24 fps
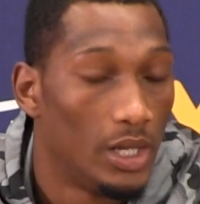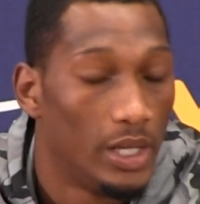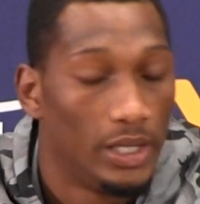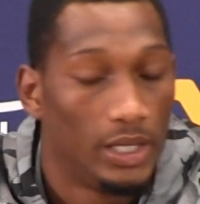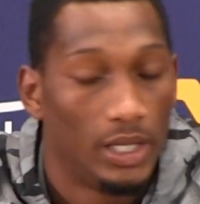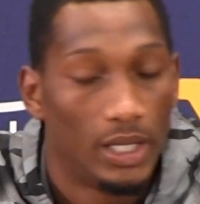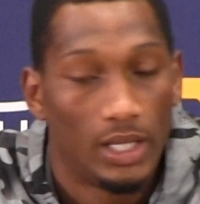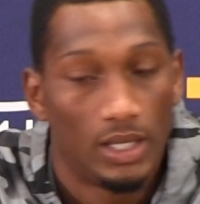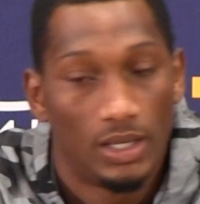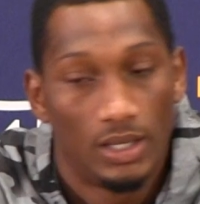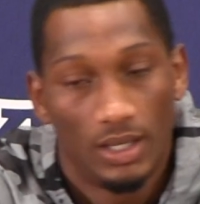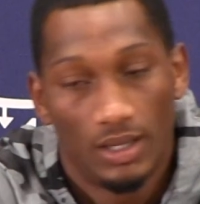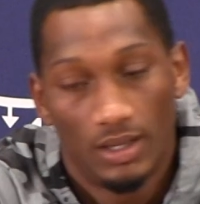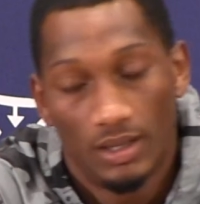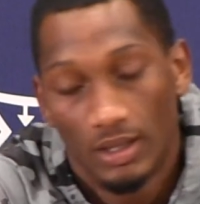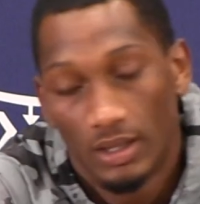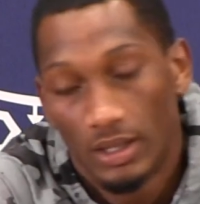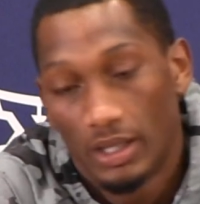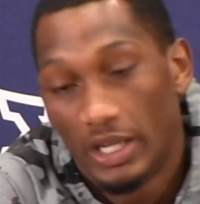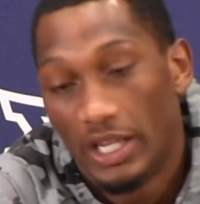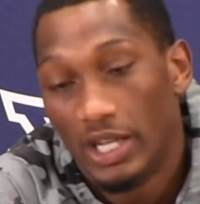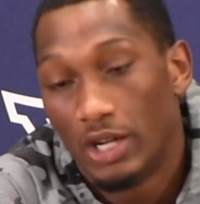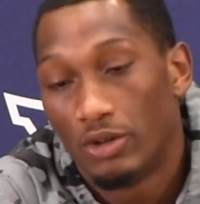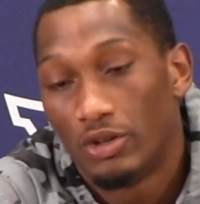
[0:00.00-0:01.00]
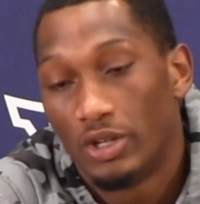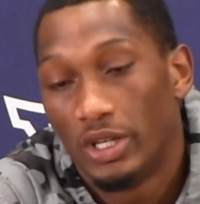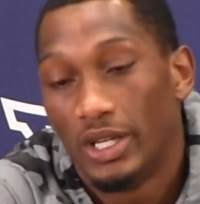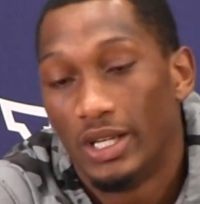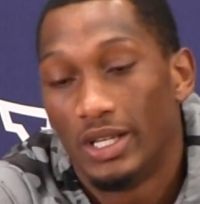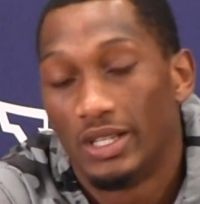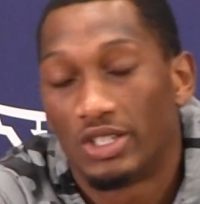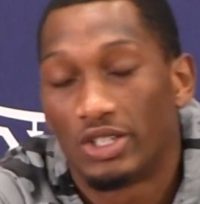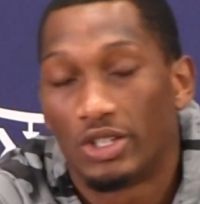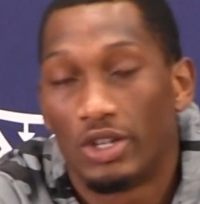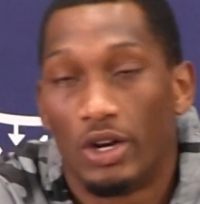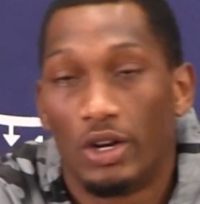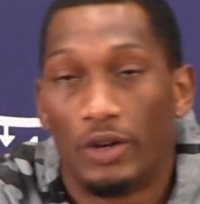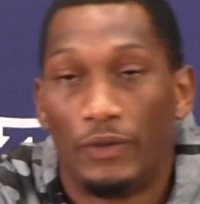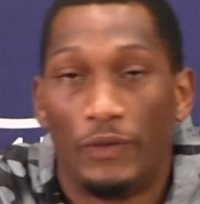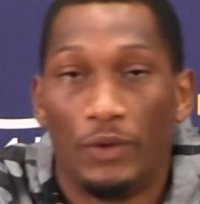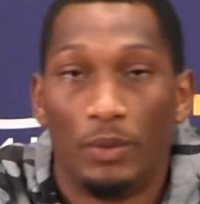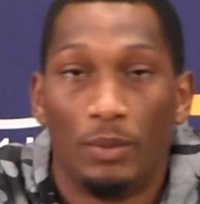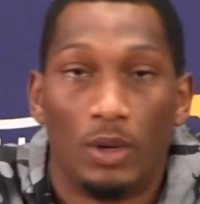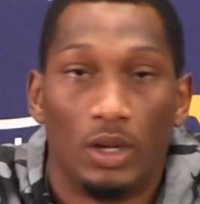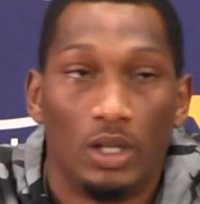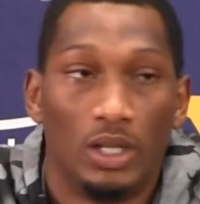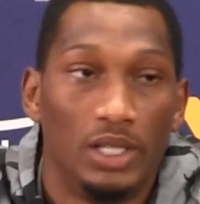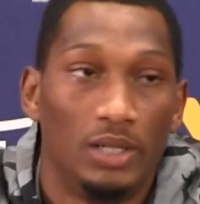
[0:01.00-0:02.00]
Yes, he didn't start a
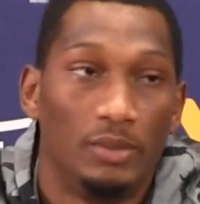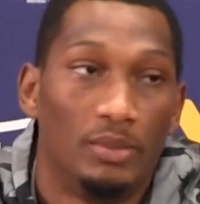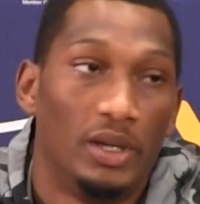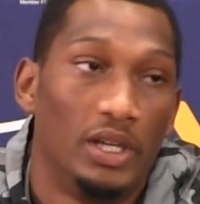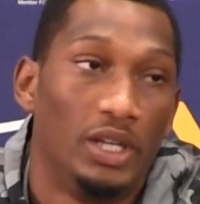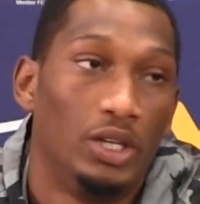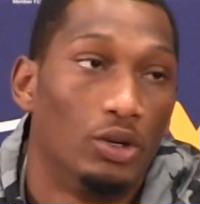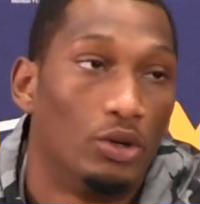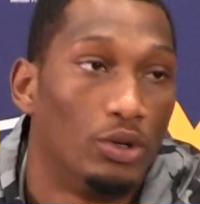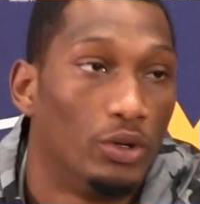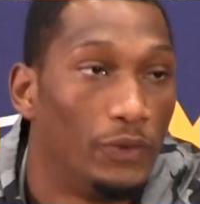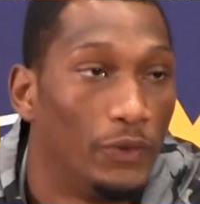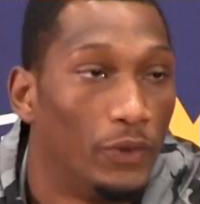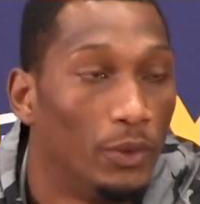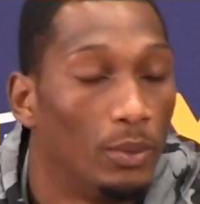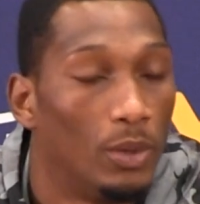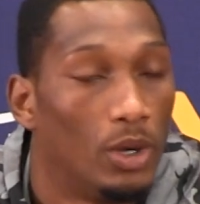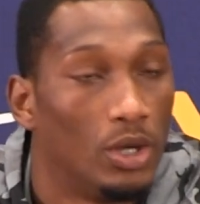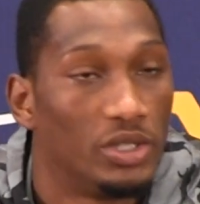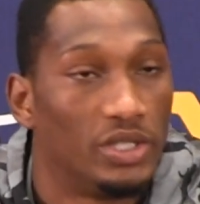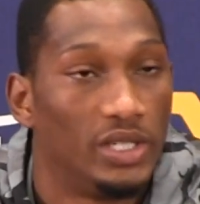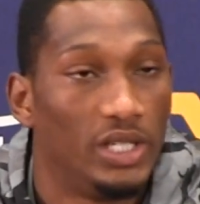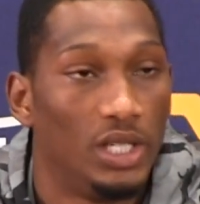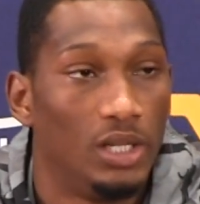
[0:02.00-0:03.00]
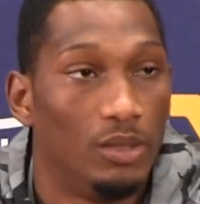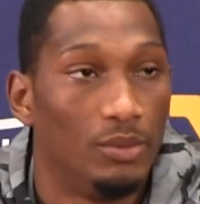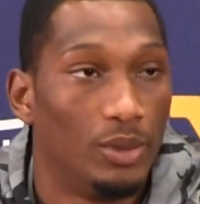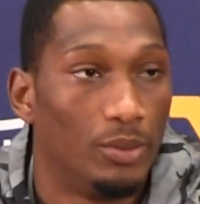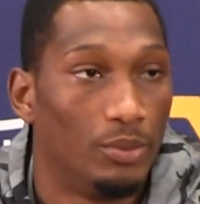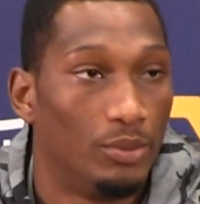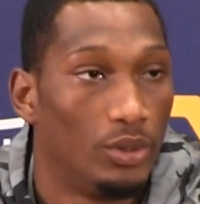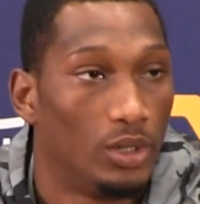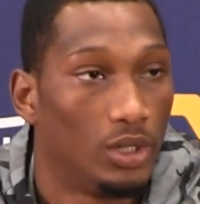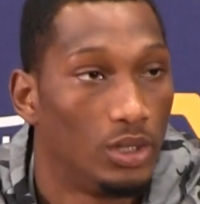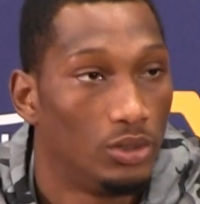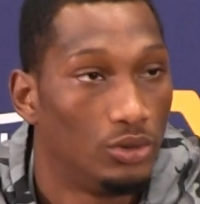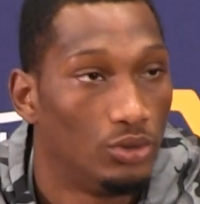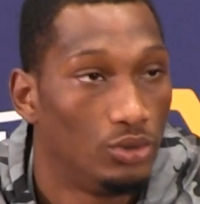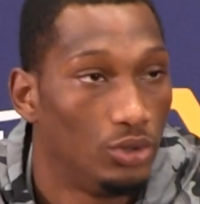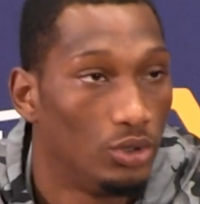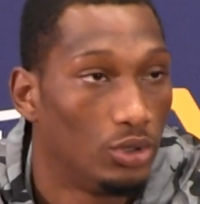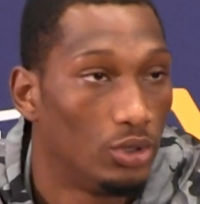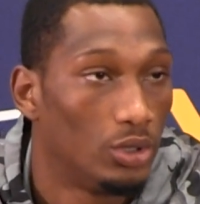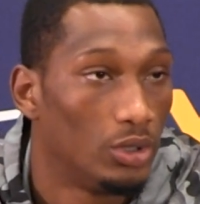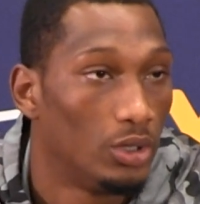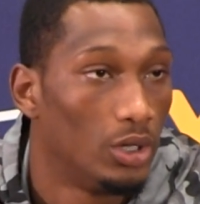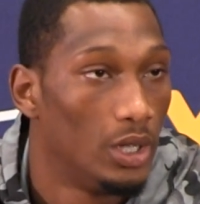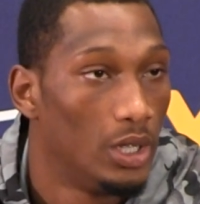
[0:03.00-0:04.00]
football league, but he owned a football team in Brooklyn, New
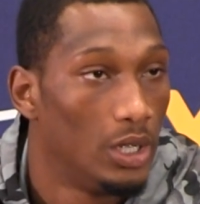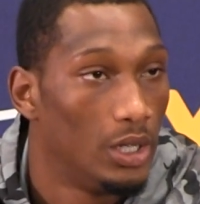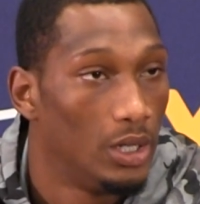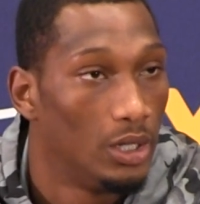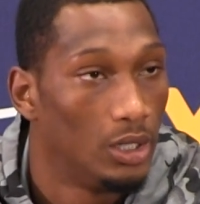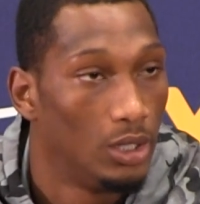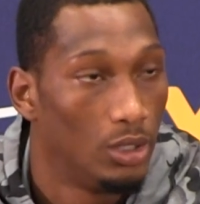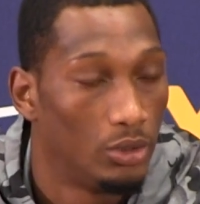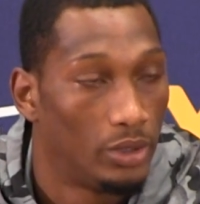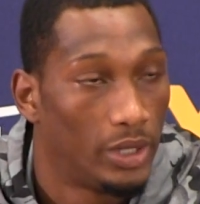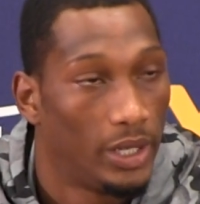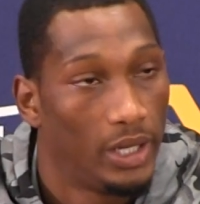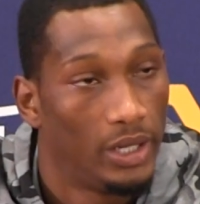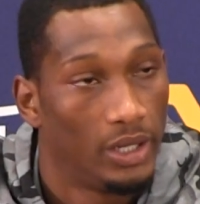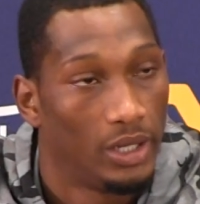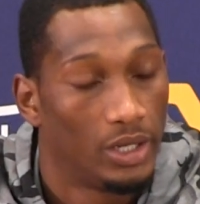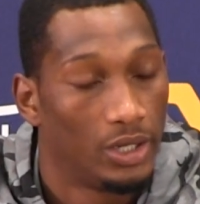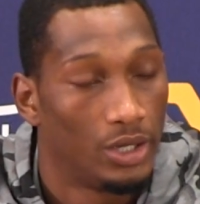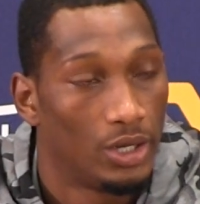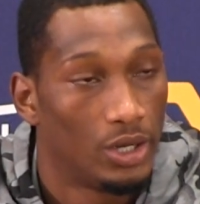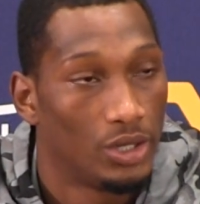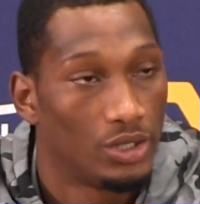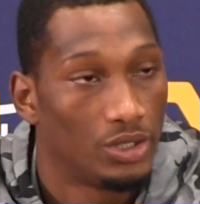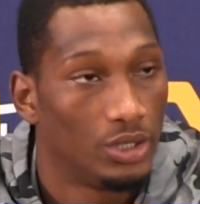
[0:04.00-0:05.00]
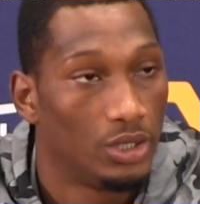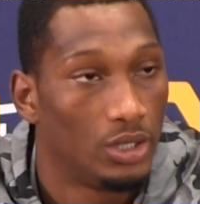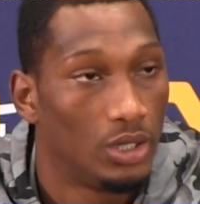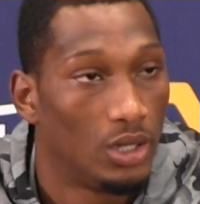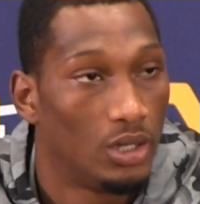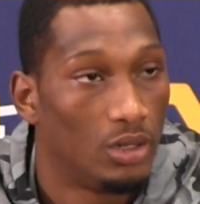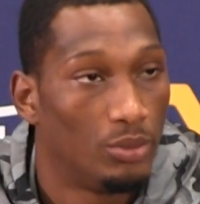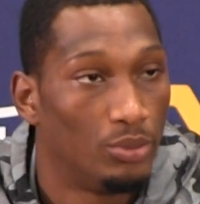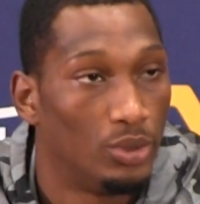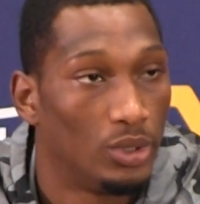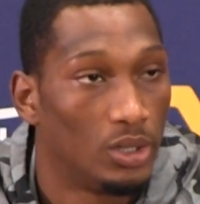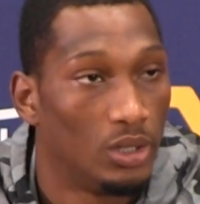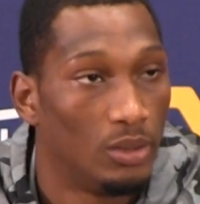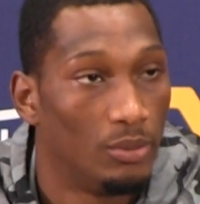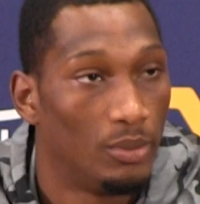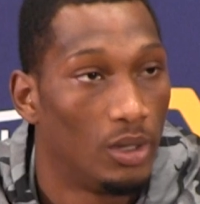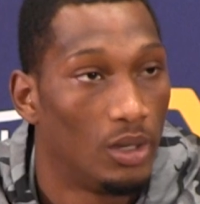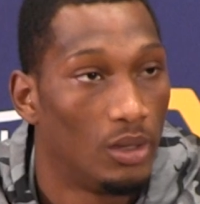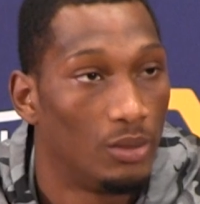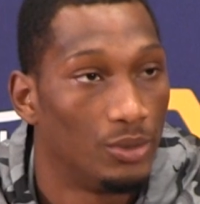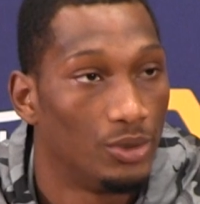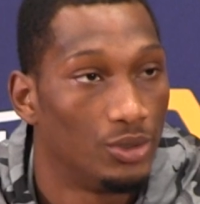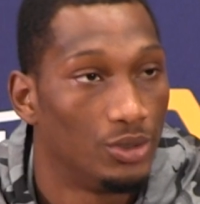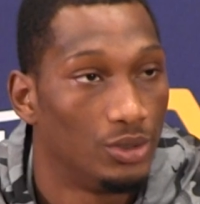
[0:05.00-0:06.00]
York, located in Canarsie, called the Brooklyn
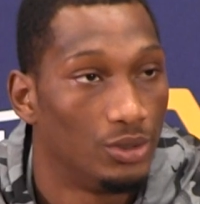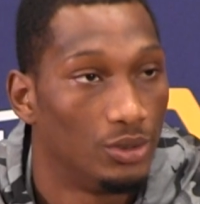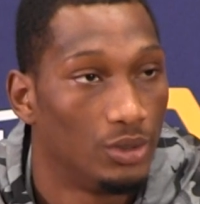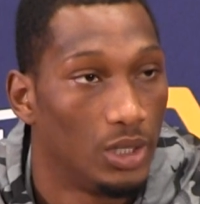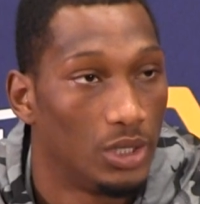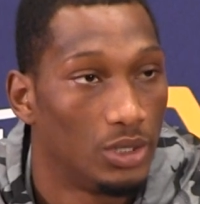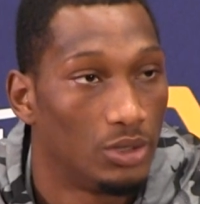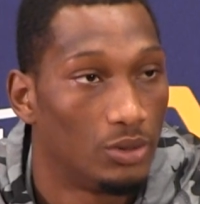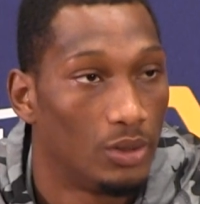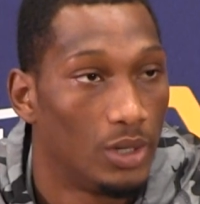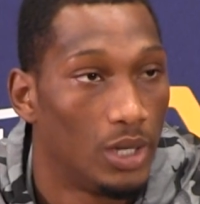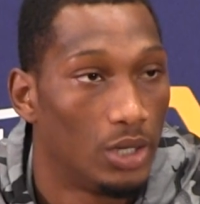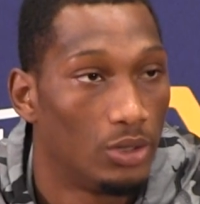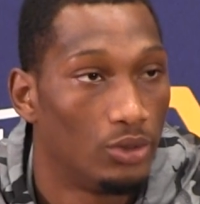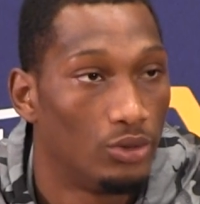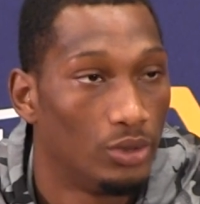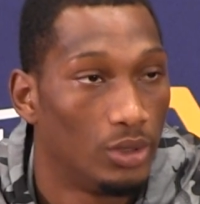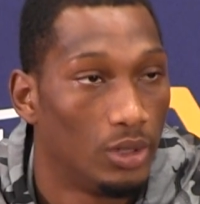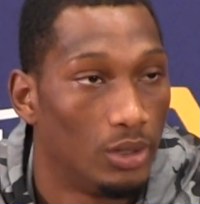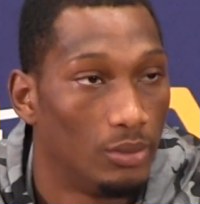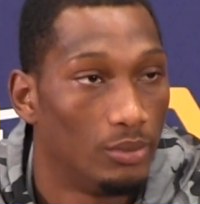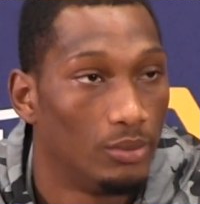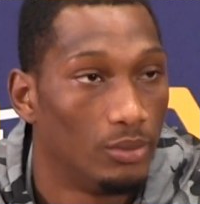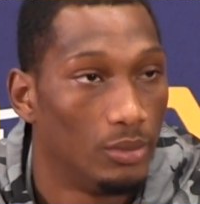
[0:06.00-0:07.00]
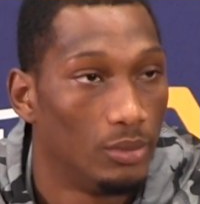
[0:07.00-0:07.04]
Bombers. That's where I grew up.